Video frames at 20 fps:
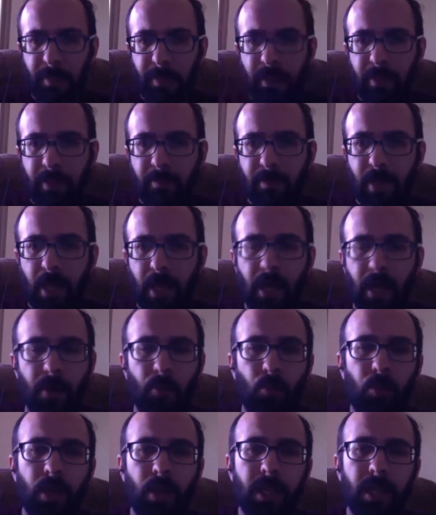What
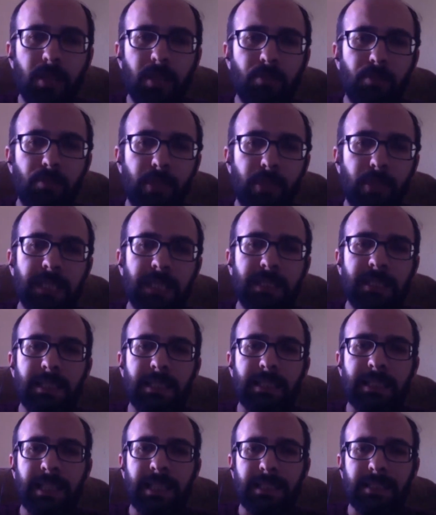I meant is
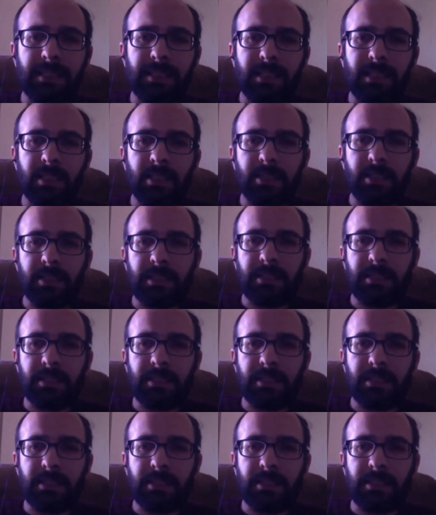that the